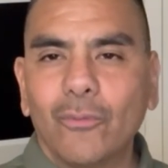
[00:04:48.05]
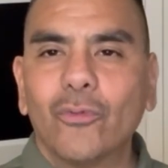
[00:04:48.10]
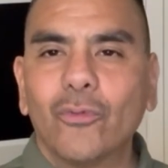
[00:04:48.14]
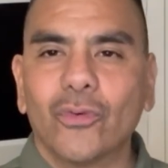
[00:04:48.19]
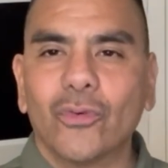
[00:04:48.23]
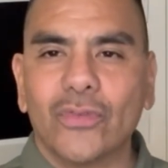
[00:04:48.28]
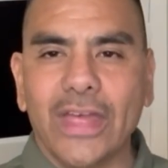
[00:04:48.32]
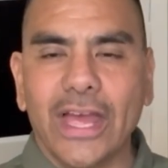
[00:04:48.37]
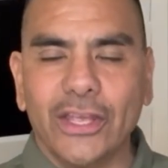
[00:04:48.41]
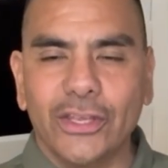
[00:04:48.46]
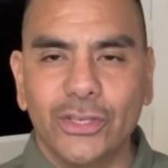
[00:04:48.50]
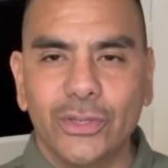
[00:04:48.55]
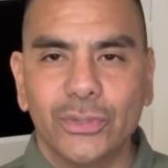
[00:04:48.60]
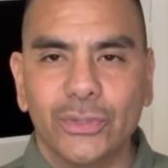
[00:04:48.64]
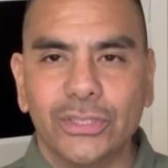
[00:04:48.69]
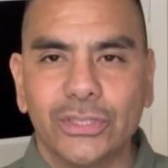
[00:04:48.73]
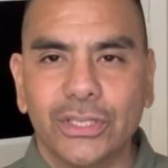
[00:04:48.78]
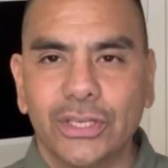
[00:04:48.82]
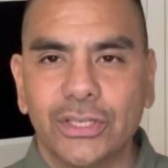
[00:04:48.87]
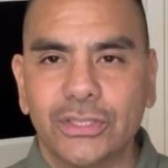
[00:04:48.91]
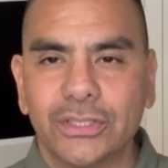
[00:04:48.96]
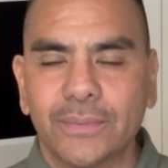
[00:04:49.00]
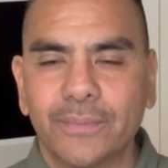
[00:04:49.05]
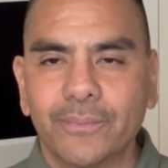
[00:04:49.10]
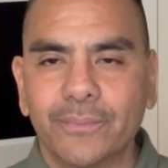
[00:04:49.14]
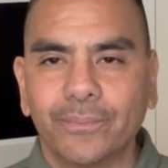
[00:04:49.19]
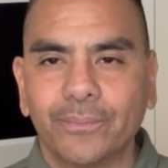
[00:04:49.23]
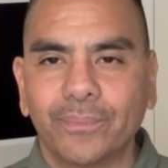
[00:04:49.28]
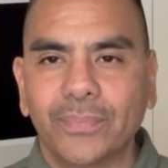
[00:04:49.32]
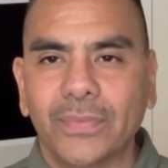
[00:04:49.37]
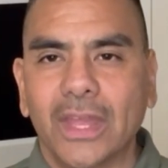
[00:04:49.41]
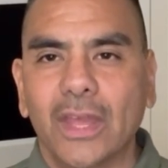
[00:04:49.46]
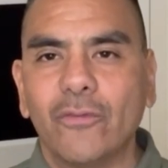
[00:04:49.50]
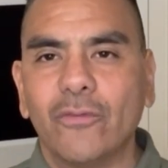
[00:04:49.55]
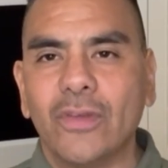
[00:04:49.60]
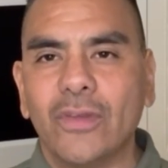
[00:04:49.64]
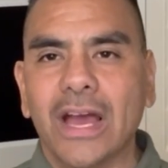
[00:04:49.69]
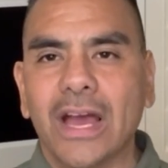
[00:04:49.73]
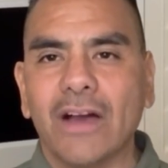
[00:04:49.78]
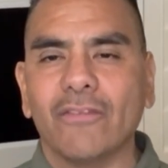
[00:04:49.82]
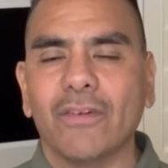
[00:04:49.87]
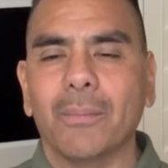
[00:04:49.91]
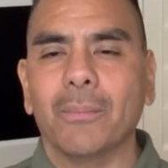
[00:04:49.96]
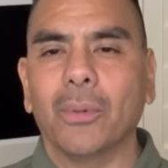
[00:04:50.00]
for that usage. If you
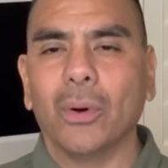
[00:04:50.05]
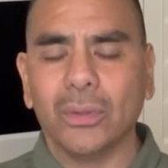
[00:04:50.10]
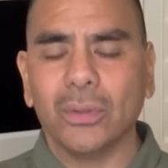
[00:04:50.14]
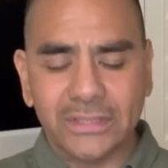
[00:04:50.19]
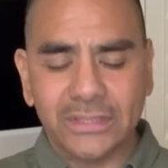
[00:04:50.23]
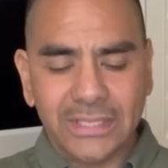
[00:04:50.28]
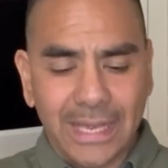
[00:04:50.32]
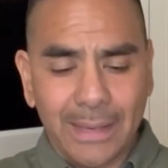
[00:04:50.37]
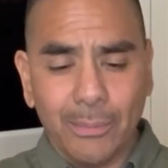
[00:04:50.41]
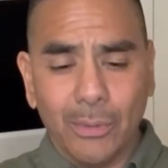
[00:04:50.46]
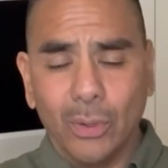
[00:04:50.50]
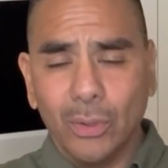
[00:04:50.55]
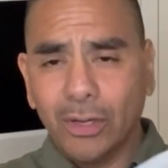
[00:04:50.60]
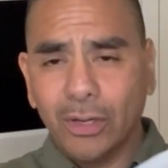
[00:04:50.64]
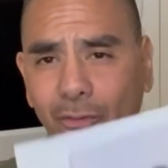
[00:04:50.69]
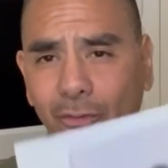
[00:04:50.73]
have a multi-mode